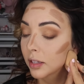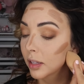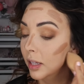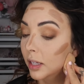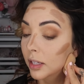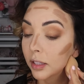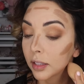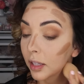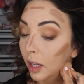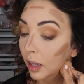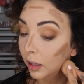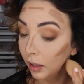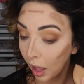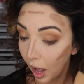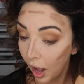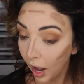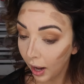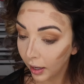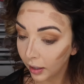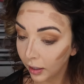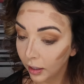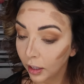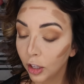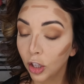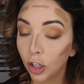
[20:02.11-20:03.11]
That's a
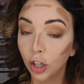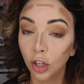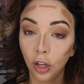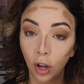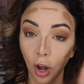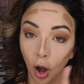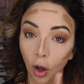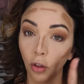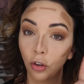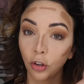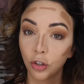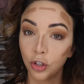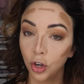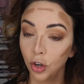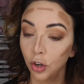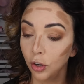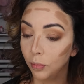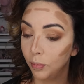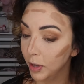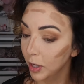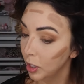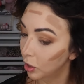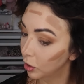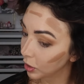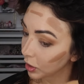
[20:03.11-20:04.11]
lie. Y'all are turning
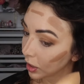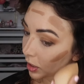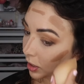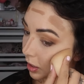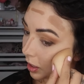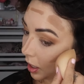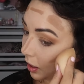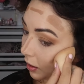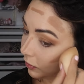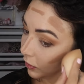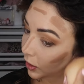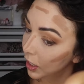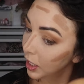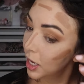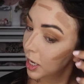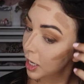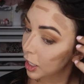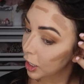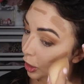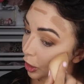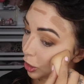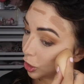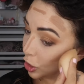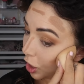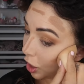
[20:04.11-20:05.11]
me on to stuff
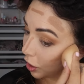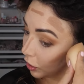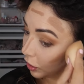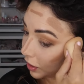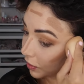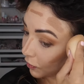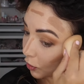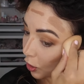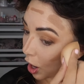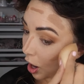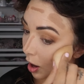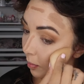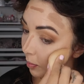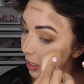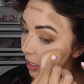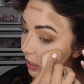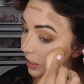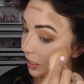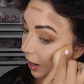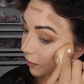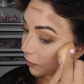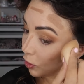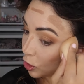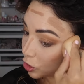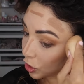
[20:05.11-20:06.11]
because y'all leave comments,
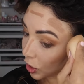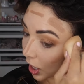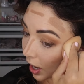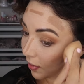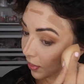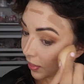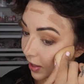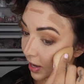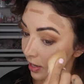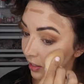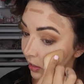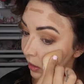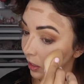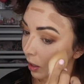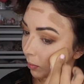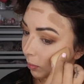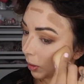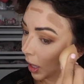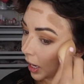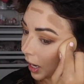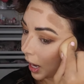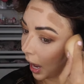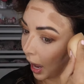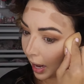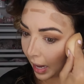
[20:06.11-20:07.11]
have you tried this? And I'm
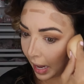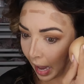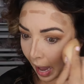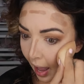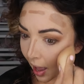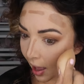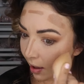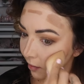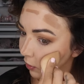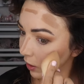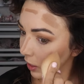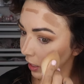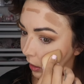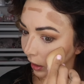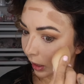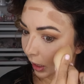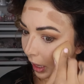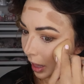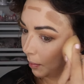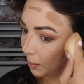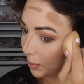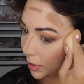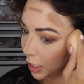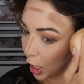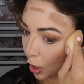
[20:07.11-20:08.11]
like, I haven't,
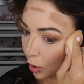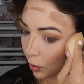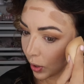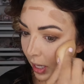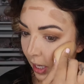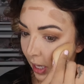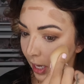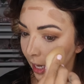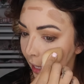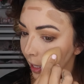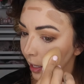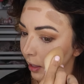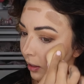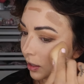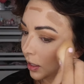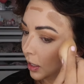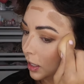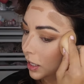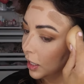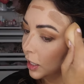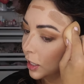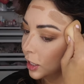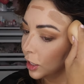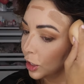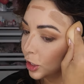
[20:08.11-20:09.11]
let me go get it.
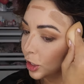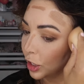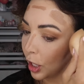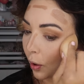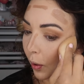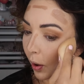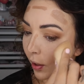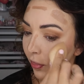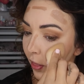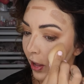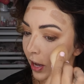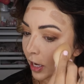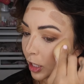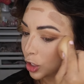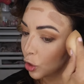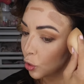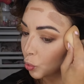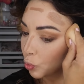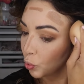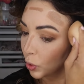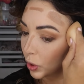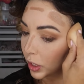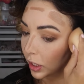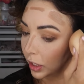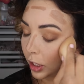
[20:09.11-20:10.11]
So I think it's
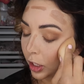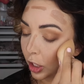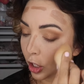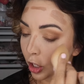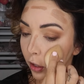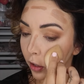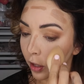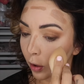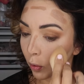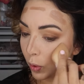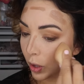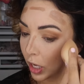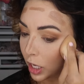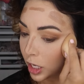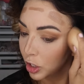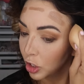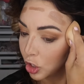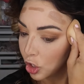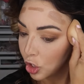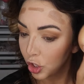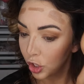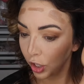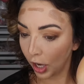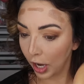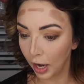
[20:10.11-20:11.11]
really good that we can
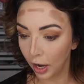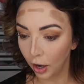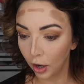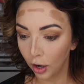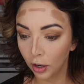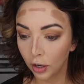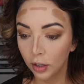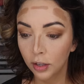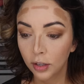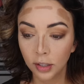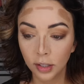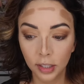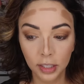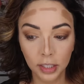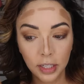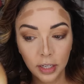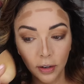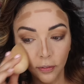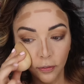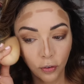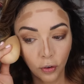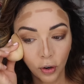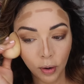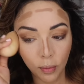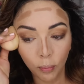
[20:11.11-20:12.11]
share
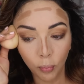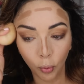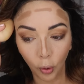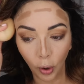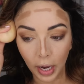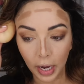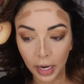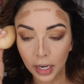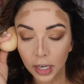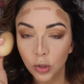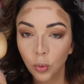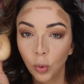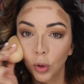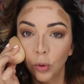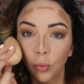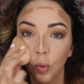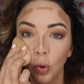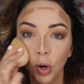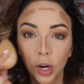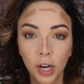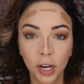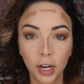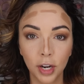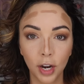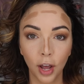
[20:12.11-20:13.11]
different brands with
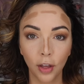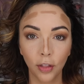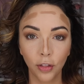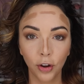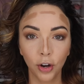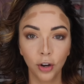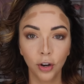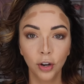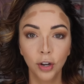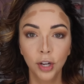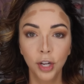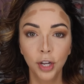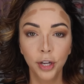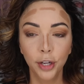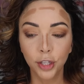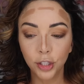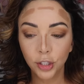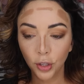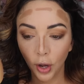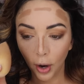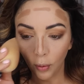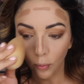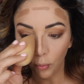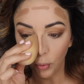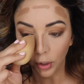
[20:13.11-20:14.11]
one another.
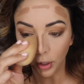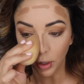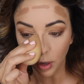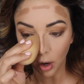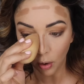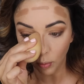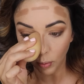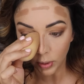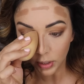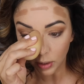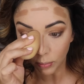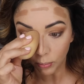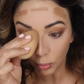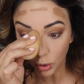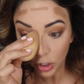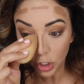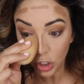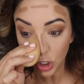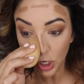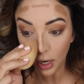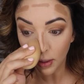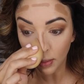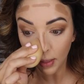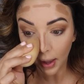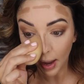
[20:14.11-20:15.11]
So I really always
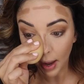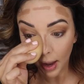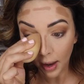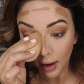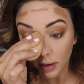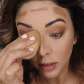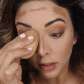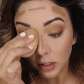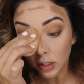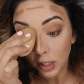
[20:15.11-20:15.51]
appreciate that.